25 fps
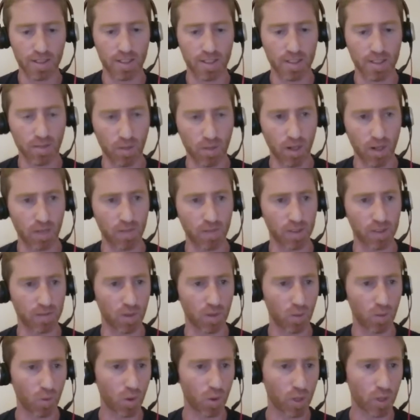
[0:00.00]
It's relevant
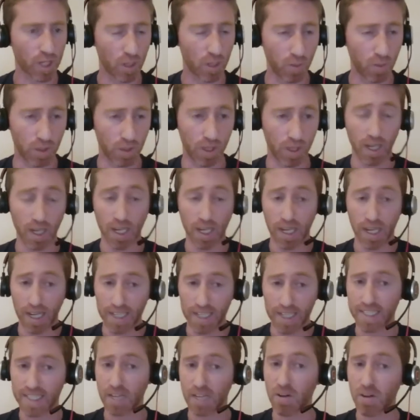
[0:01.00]
for working with
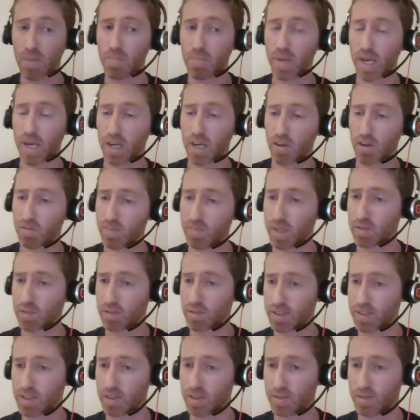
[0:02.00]
a scary pack of
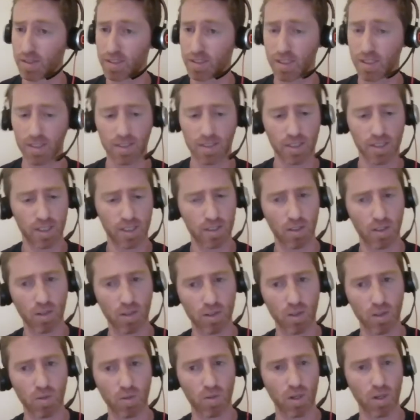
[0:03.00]
microservices. And it's
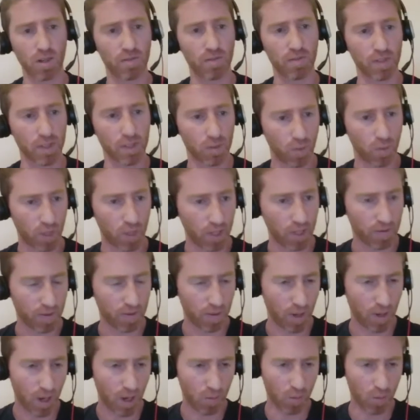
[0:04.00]
also relevant
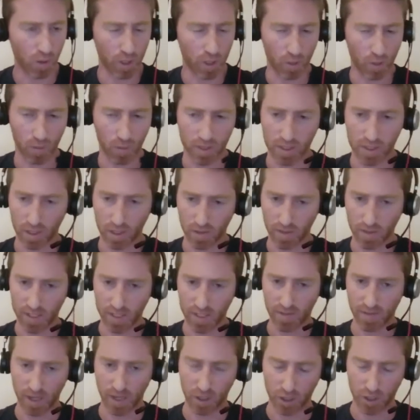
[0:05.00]
whenever I'm working with
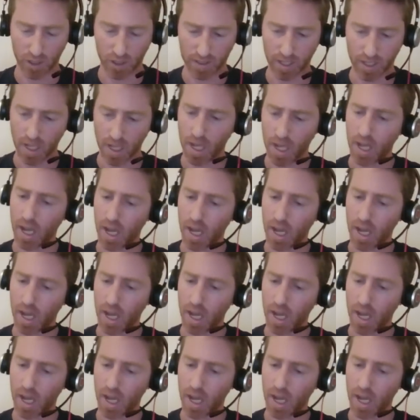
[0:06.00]
serverless functions.